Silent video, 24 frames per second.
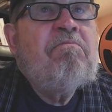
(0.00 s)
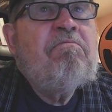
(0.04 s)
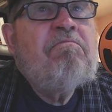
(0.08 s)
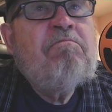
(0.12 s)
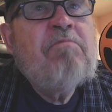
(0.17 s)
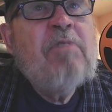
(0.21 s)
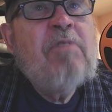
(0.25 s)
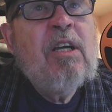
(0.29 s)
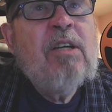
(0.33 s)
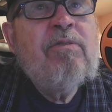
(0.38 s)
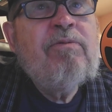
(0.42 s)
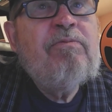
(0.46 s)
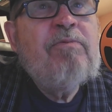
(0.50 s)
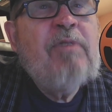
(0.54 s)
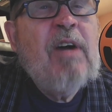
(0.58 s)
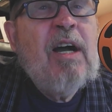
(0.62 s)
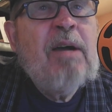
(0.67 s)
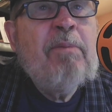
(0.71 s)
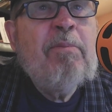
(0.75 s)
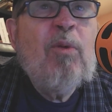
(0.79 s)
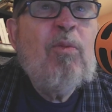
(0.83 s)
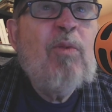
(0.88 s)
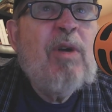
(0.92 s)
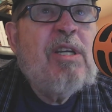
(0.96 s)
if
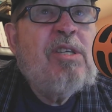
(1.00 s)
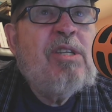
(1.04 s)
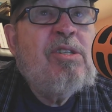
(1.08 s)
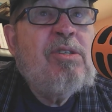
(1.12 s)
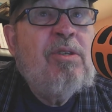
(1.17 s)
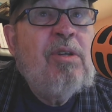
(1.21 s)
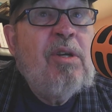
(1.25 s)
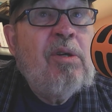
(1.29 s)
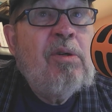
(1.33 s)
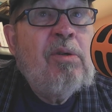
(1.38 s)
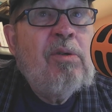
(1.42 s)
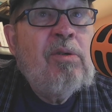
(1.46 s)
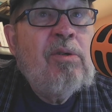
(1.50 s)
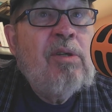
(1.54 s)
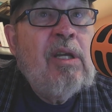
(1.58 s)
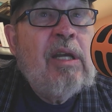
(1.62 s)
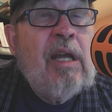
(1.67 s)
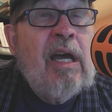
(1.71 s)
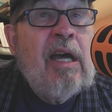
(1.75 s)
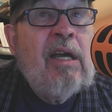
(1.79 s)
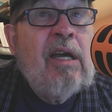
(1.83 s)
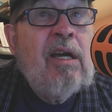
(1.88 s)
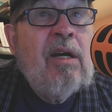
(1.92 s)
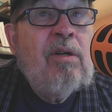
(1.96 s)
I'm a rich dude and
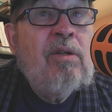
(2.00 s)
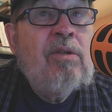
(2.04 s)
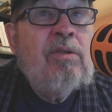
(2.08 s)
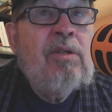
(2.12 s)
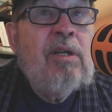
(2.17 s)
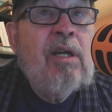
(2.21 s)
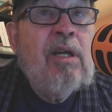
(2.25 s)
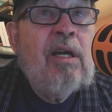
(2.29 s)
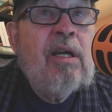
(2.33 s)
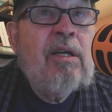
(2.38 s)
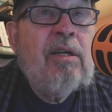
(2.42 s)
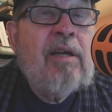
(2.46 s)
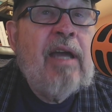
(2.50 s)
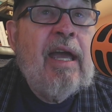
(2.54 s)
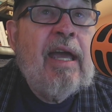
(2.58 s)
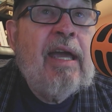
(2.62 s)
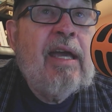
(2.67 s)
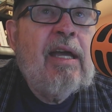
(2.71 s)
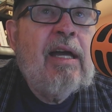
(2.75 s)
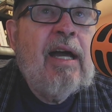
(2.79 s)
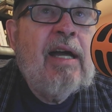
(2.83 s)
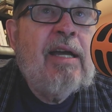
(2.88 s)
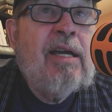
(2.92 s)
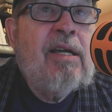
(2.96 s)
I own an
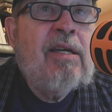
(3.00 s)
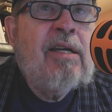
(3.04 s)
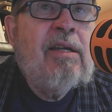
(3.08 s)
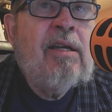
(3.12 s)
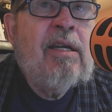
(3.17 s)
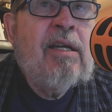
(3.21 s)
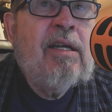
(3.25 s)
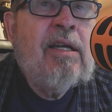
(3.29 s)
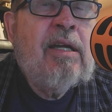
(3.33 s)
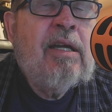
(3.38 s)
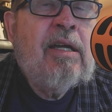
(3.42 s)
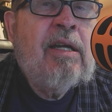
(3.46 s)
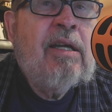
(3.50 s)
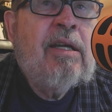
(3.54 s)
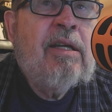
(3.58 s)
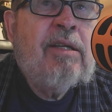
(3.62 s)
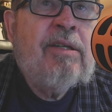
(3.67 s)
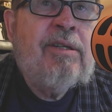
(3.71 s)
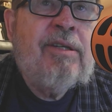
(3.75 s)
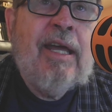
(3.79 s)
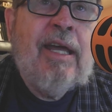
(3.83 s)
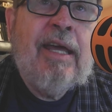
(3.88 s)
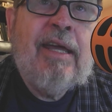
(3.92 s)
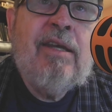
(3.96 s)
AI
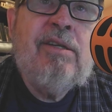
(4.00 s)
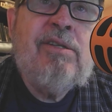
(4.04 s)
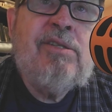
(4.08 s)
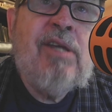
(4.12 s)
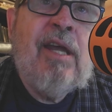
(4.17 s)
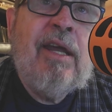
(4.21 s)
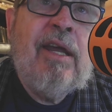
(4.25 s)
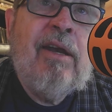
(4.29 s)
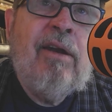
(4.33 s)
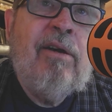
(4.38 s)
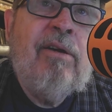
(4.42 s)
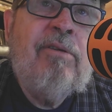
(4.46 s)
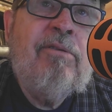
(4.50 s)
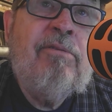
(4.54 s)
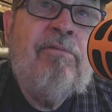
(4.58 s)
data center,